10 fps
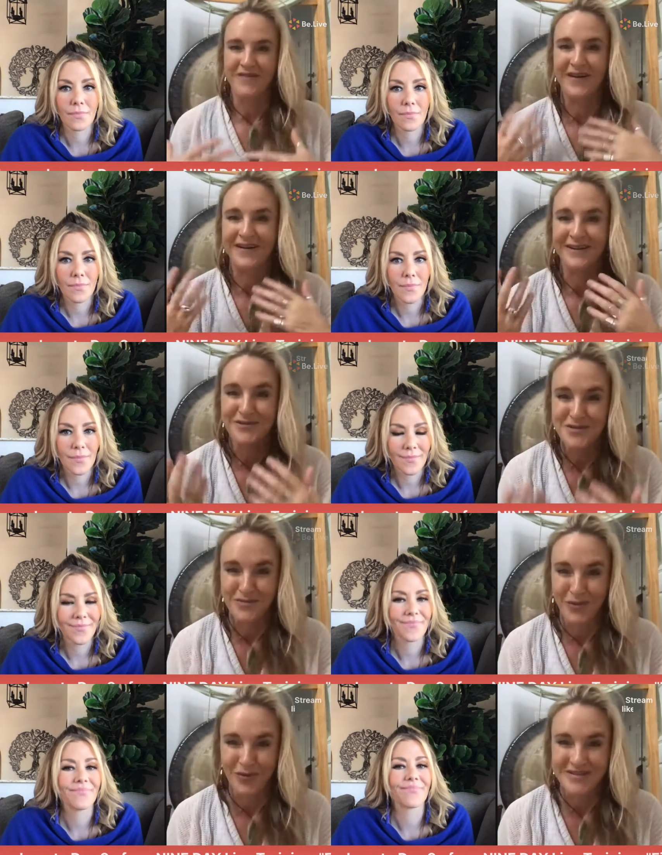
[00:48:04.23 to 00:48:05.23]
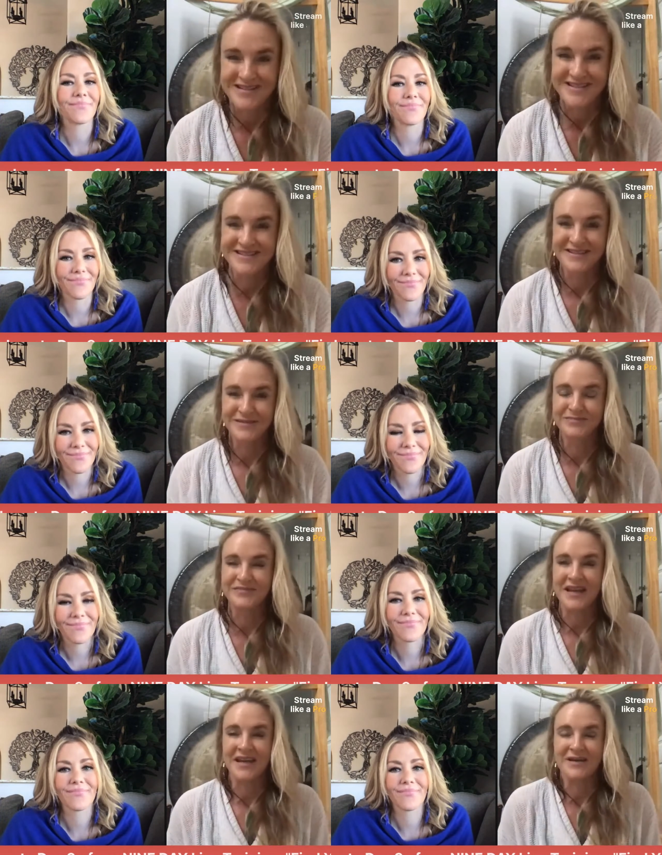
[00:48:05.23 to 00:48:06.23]
Speaker 1: finding your support system
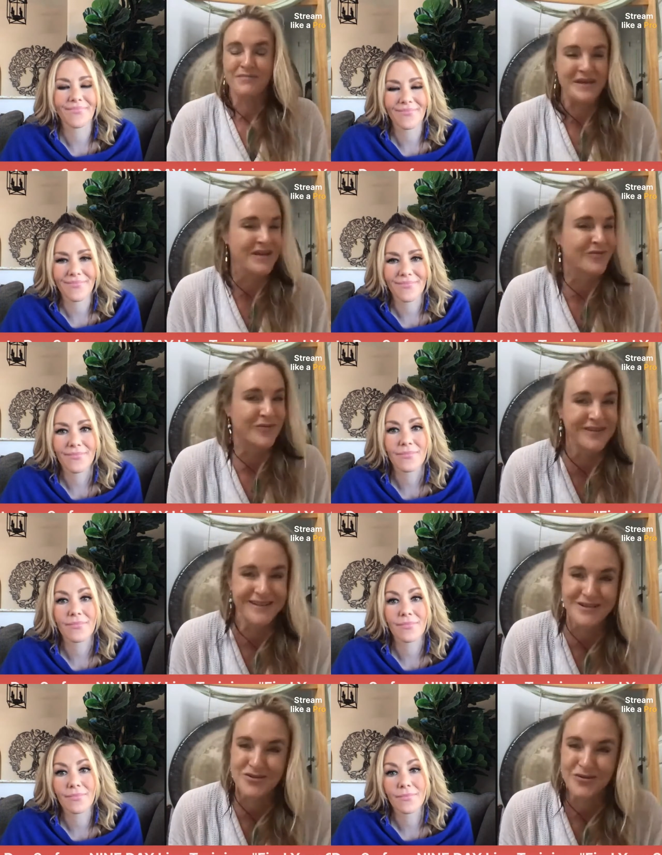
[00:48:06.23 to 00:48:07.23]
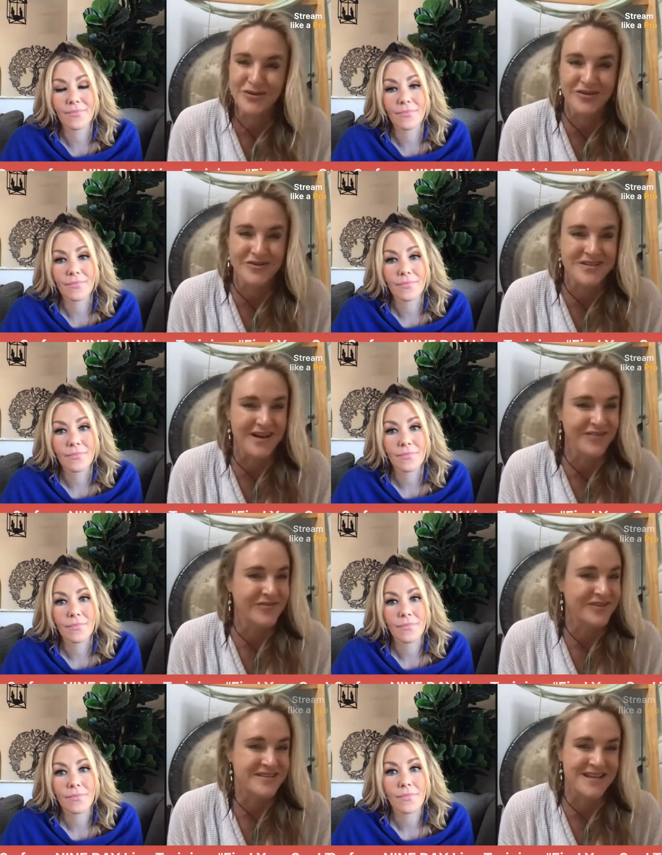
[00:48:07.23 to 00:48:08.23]
and being really true to yourself
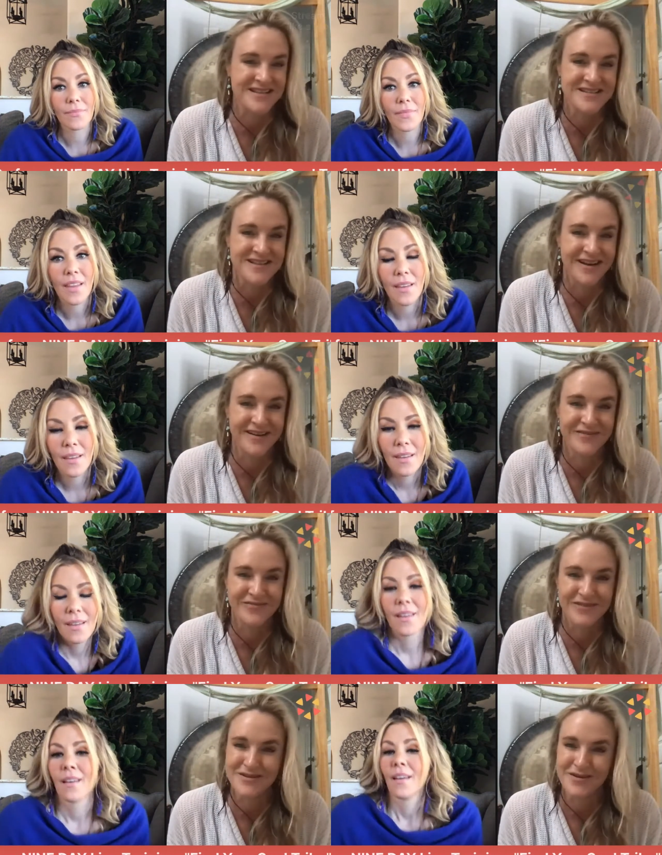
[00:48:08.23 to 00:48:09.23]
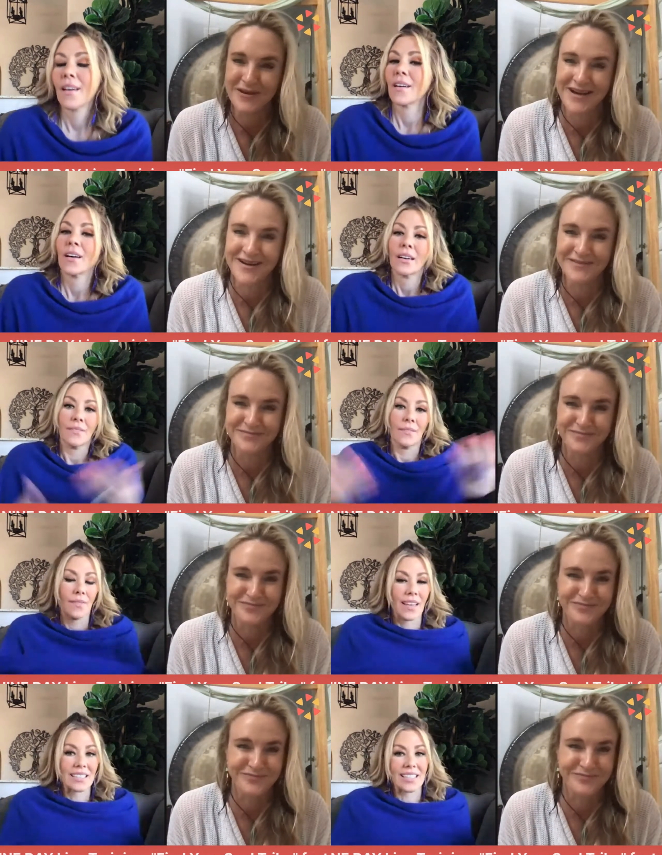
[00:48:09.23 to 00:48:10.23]
because that's kind of that's all we got
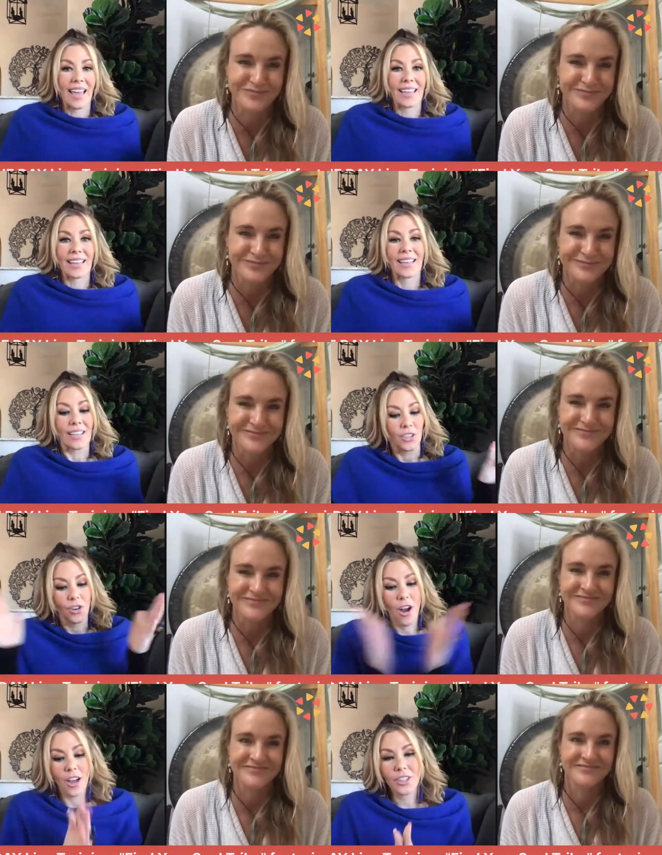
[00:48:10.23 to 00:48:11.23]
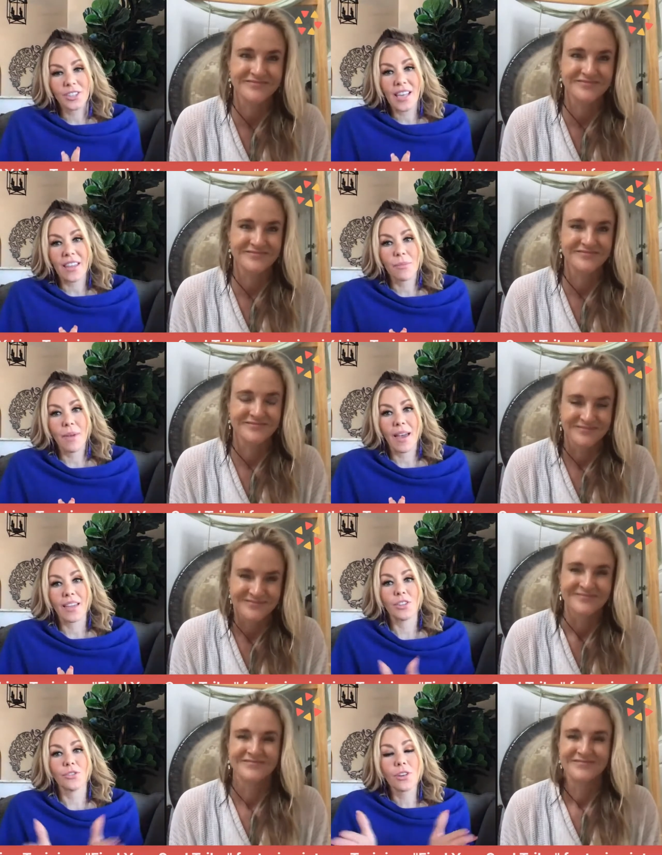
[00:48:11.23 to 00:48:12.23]
Speaker 2: it's like you're on your
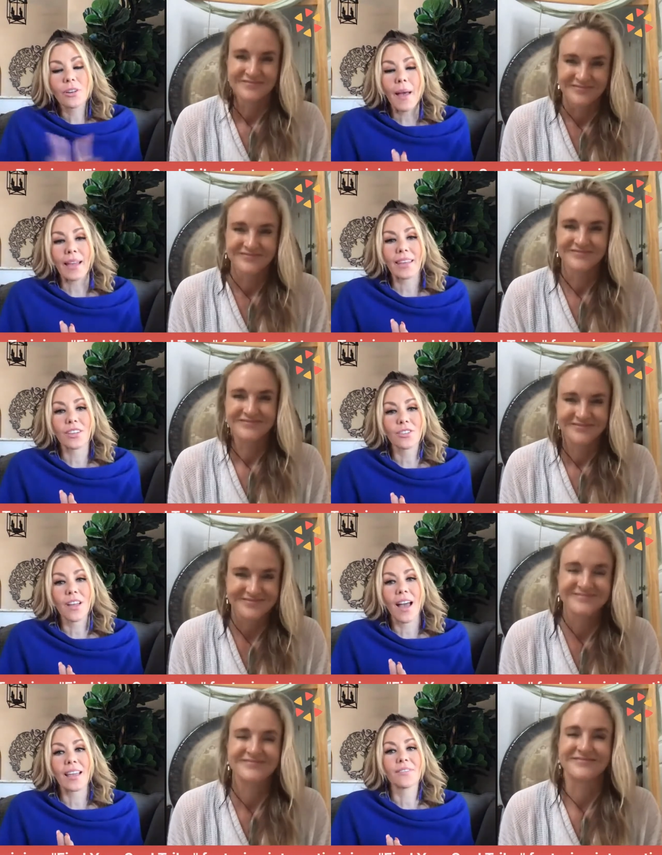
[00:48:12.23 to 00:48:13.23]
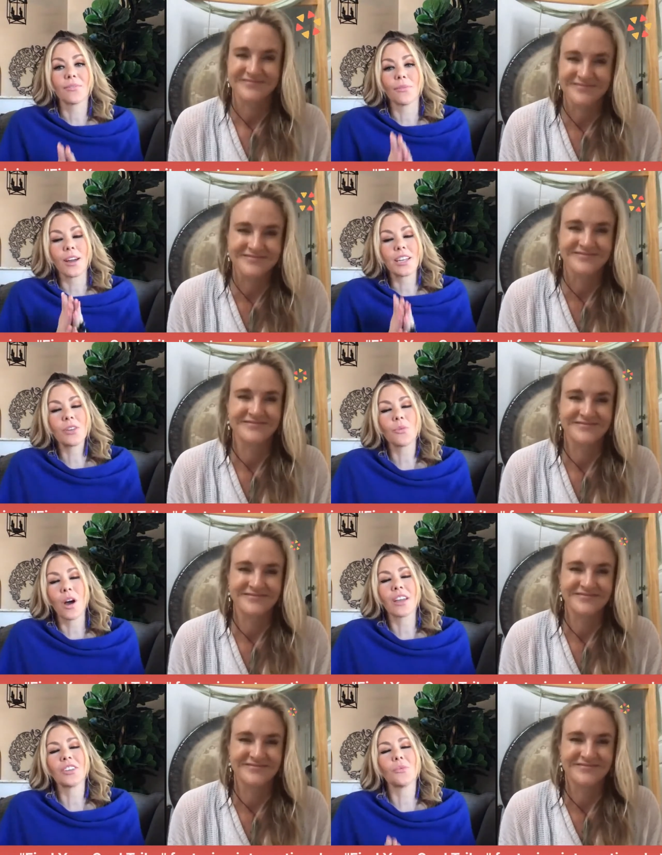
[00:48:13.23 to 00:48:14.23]
deathbed you look back at your life what do you
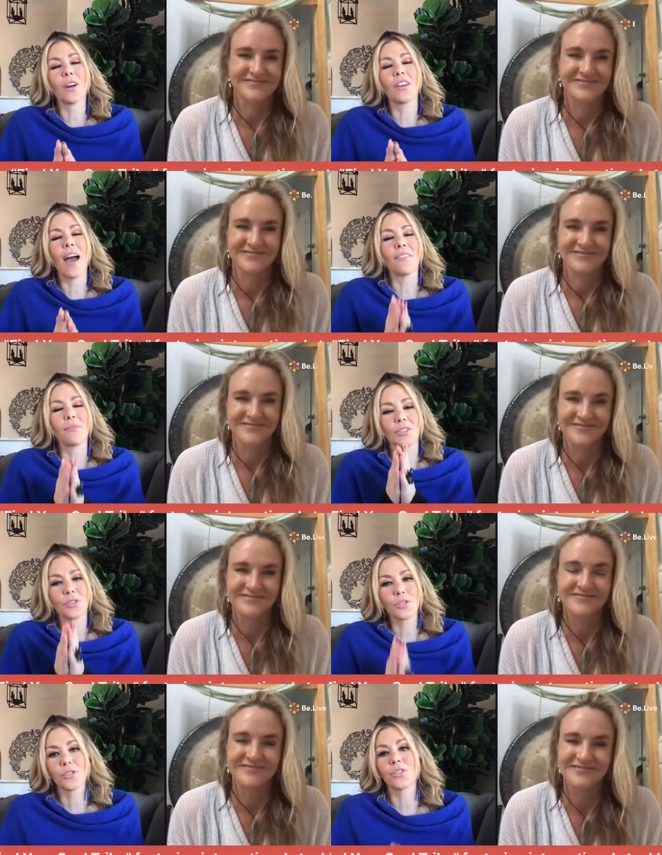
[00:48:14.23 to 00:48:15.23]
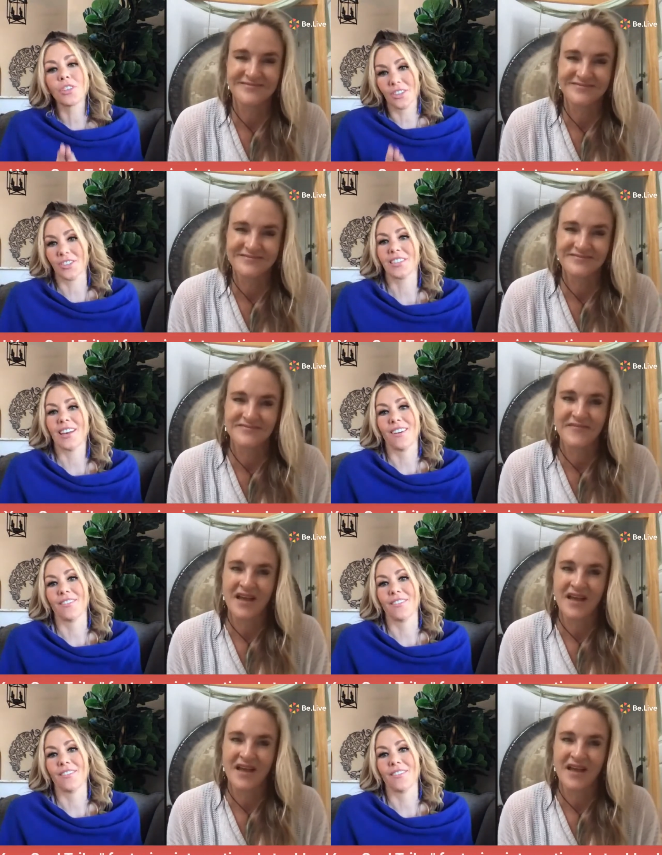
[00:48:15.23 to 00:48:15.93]
want you want to have been true to yourself